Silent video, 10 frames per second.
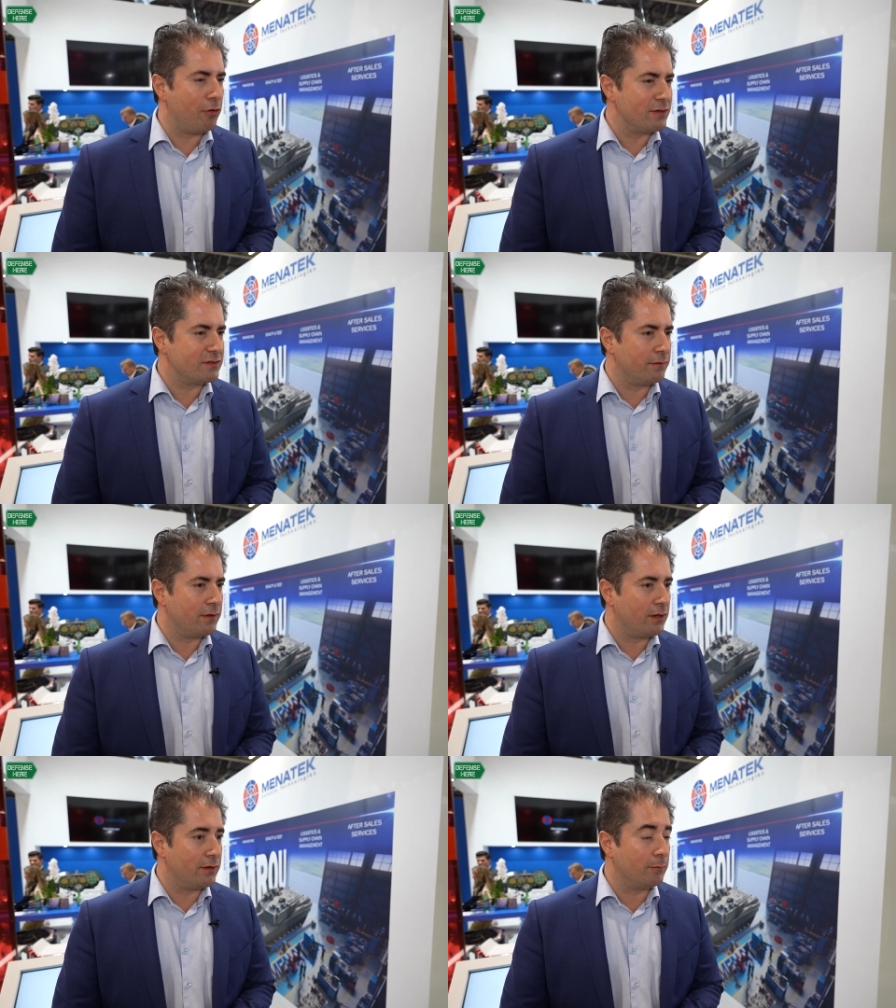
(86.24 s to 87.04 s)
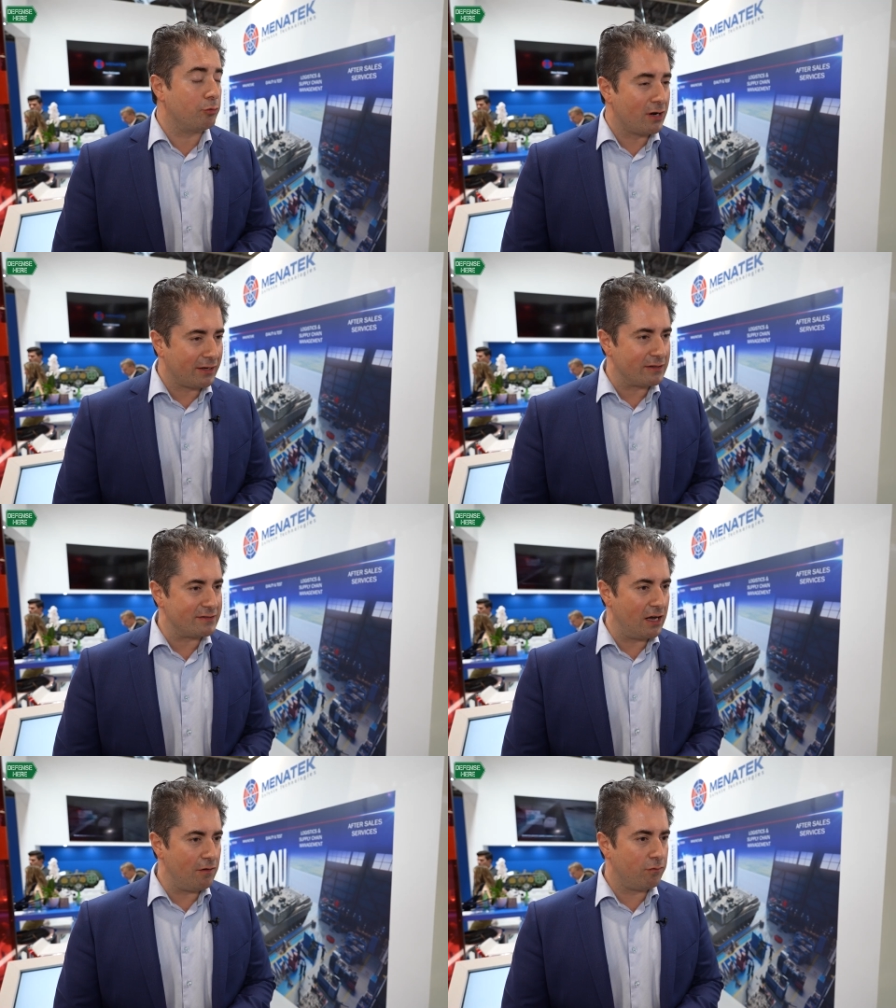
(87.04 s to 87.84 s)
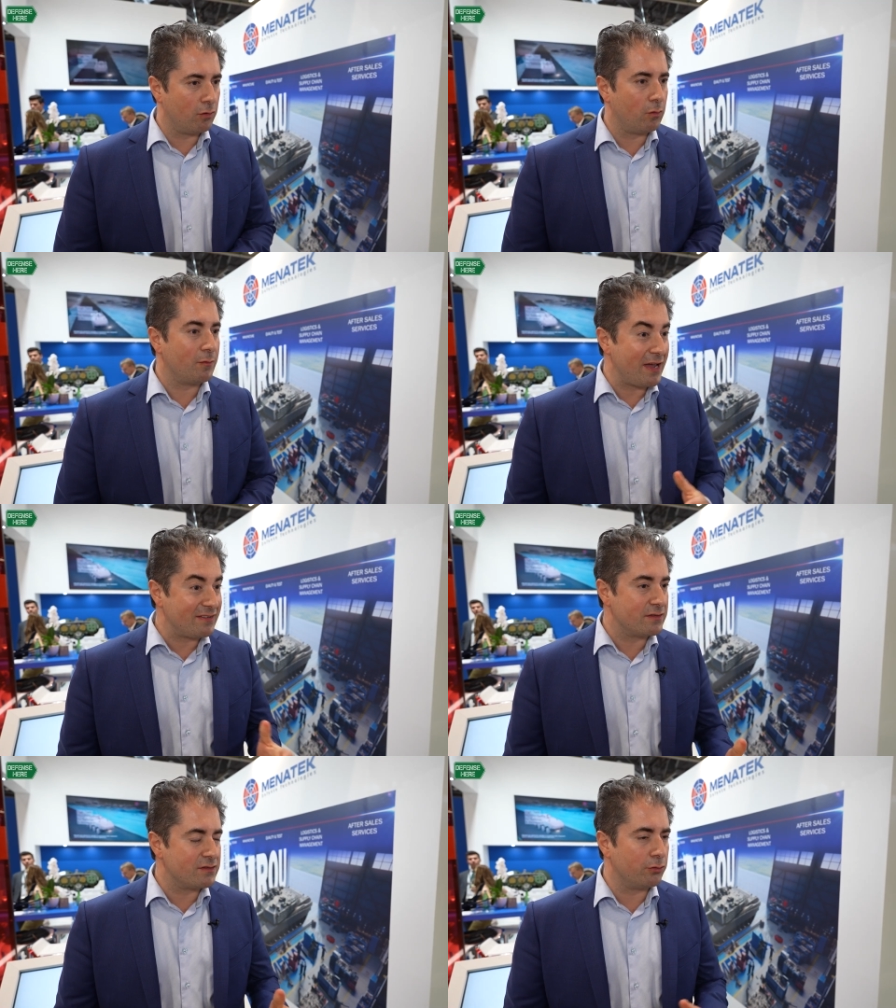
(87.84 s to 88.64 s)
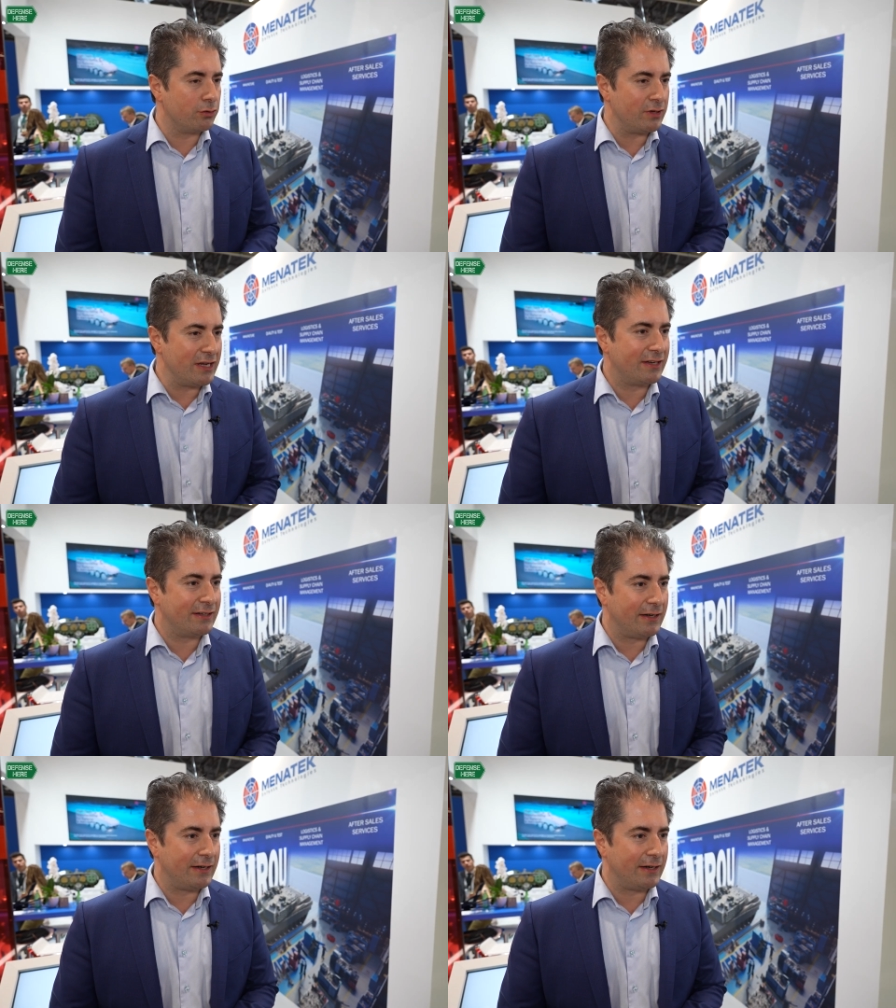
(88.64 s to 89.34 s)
thoughts on the, the product itself, what, what makes it so unique.